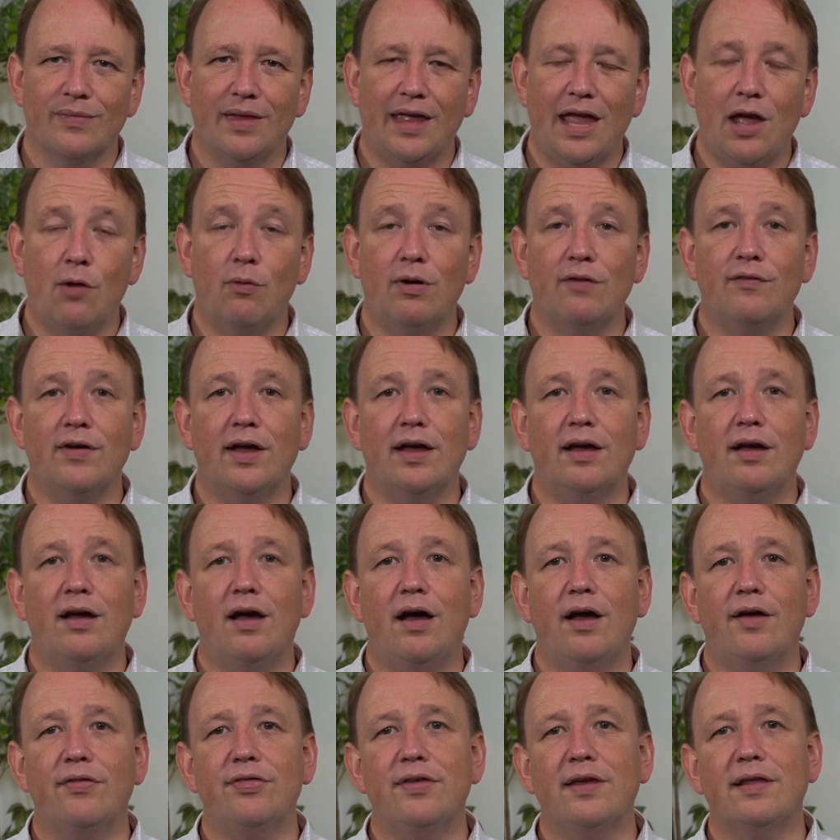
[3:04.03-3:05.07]
However,
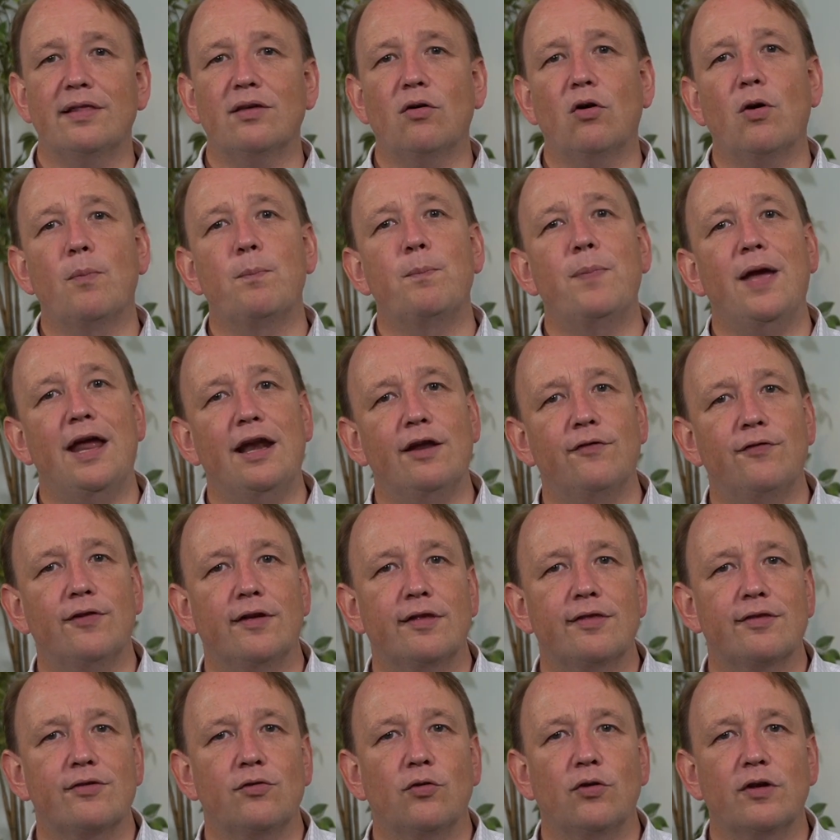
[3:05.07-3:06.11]
I think there are
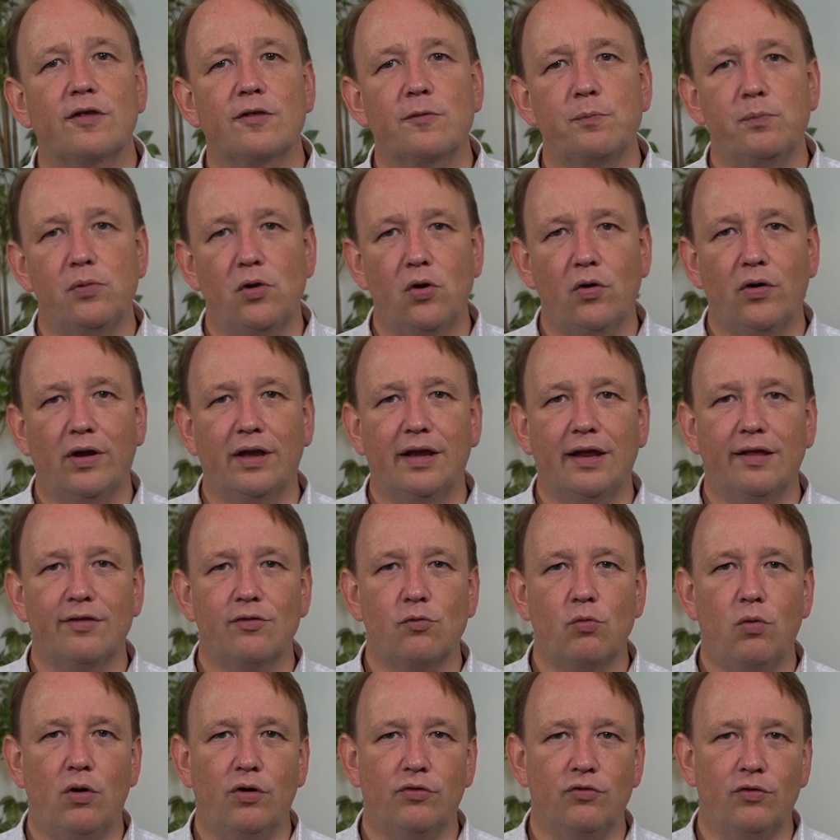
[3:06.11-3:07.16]
benefits to exploring this
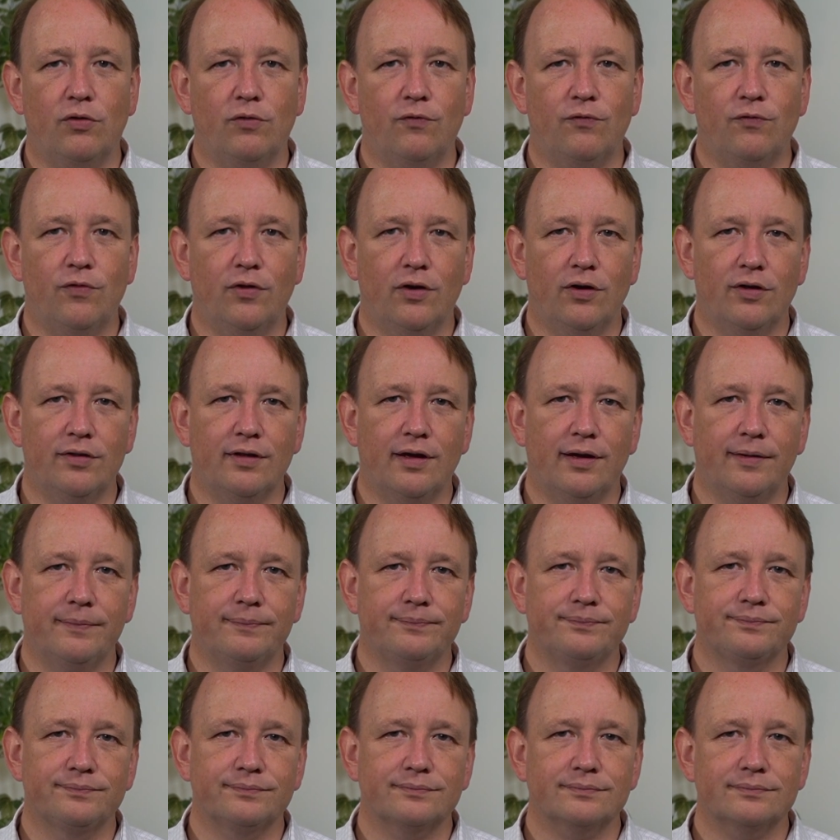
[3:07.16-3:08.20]
quadrant further.
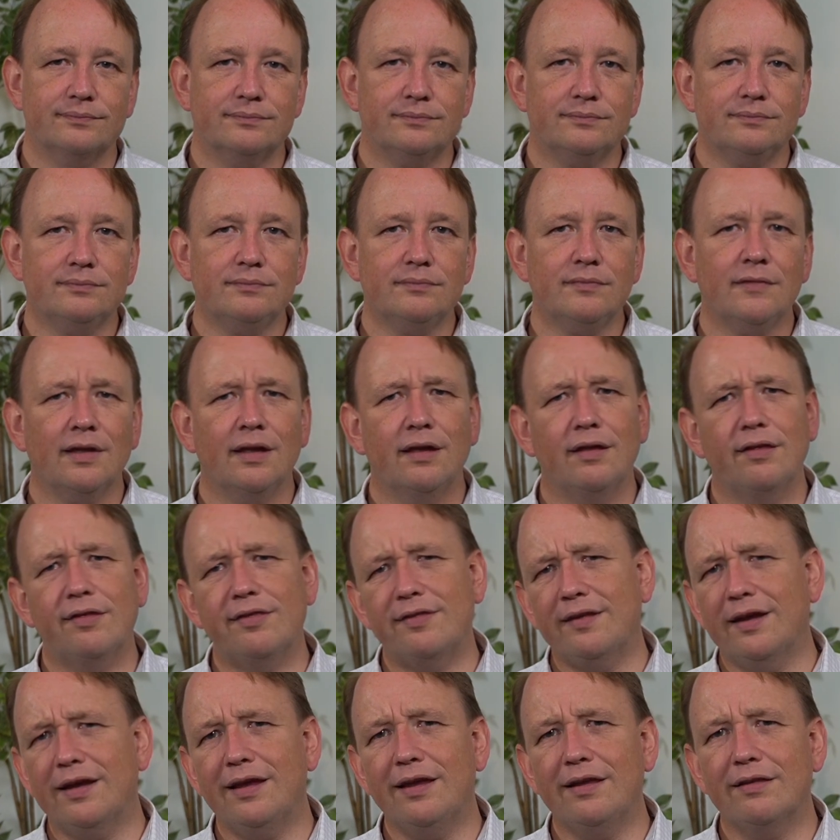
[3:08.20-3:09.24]

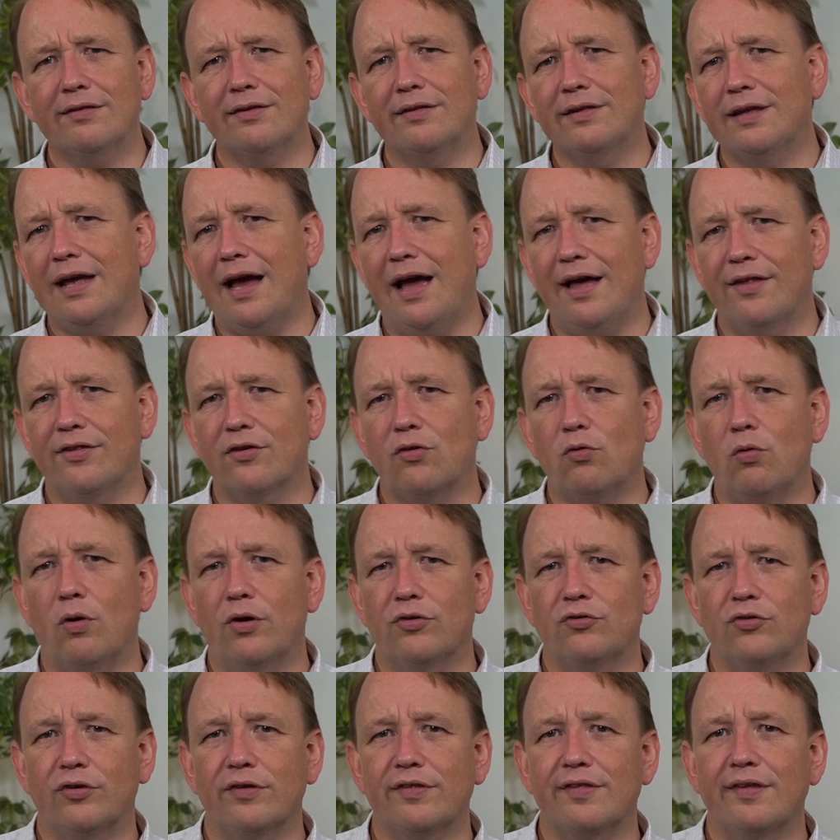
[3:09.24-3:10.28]
Sticking to the other
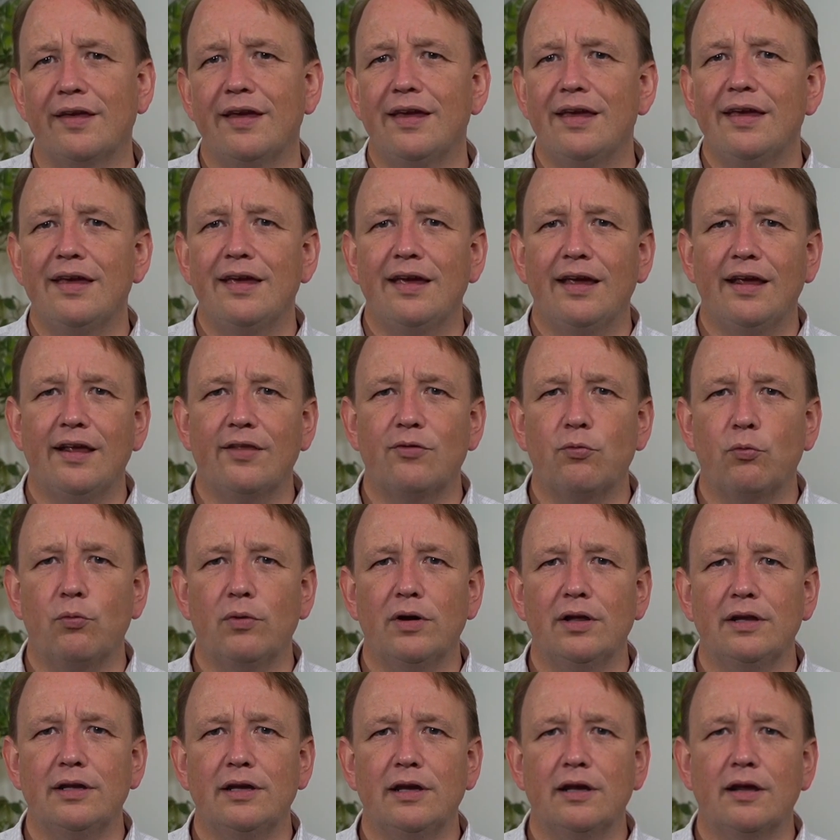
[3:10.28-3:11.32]
quadrants is
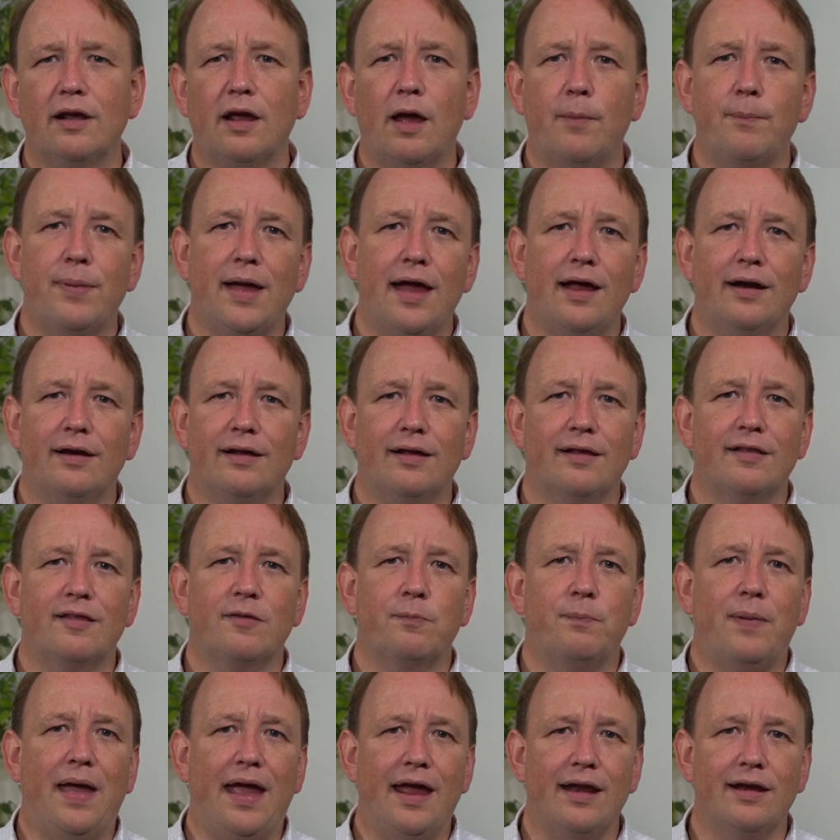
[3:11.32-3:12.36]
really about
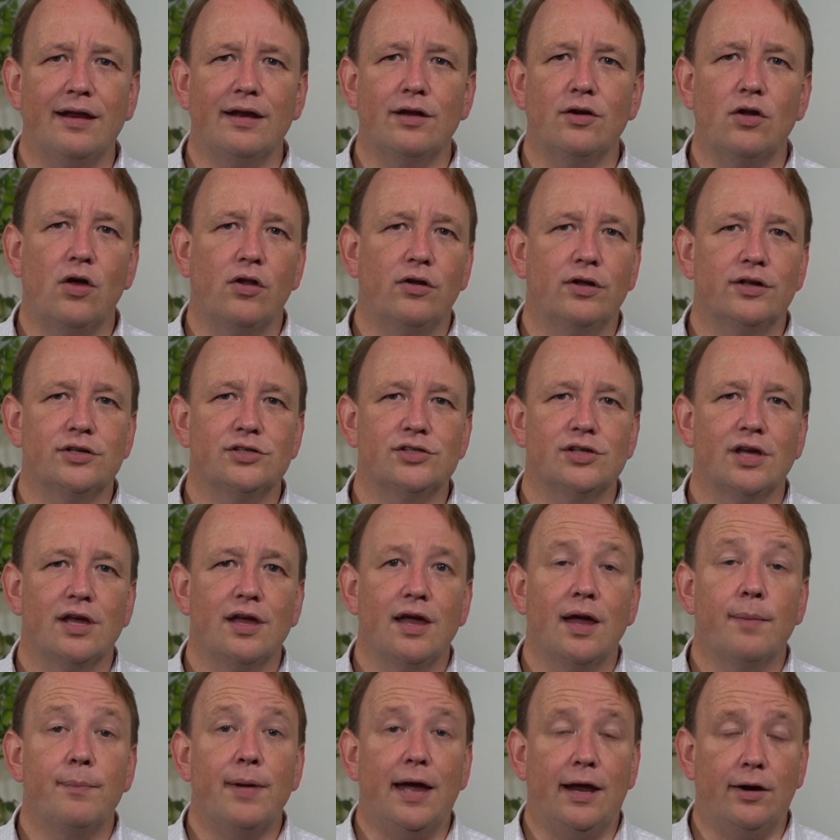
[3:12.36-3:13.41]
expanding knowledge
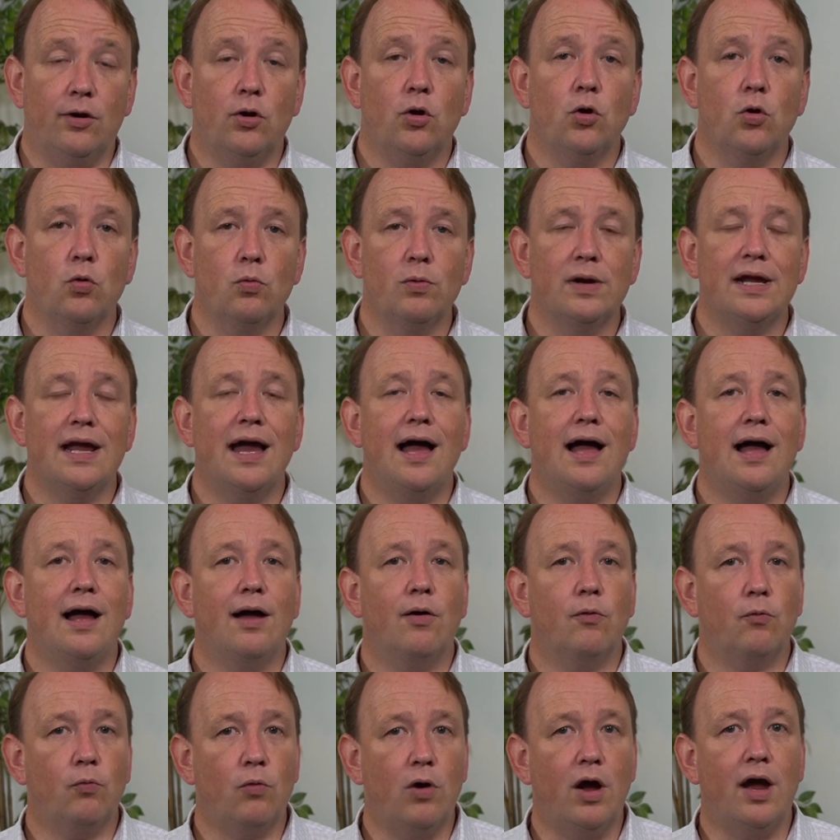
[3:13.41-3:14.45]
about who we
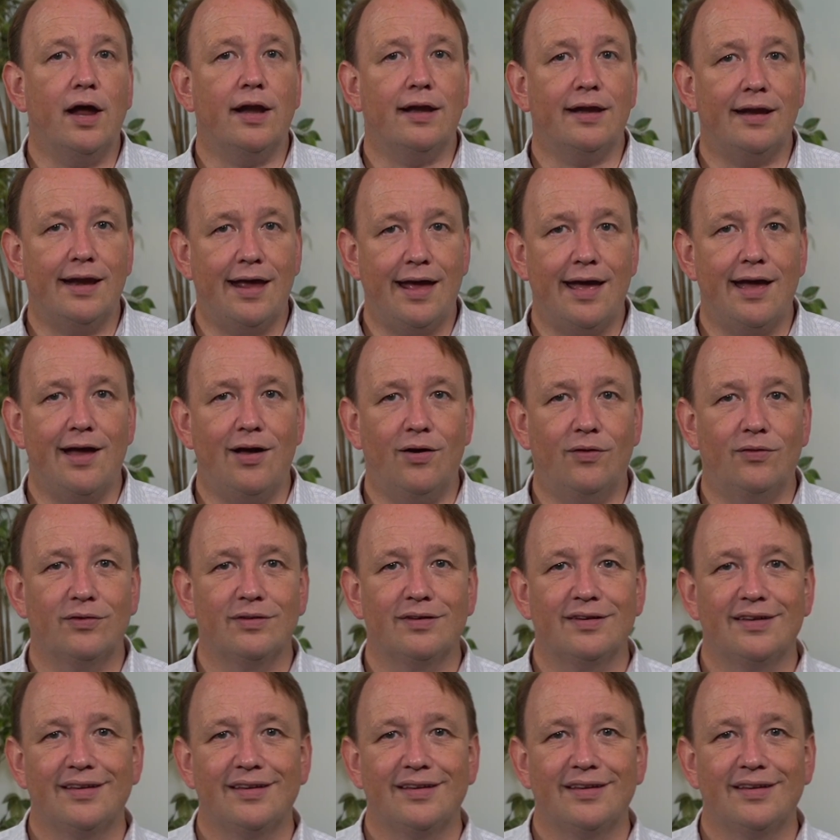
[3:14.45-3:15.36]
are right now.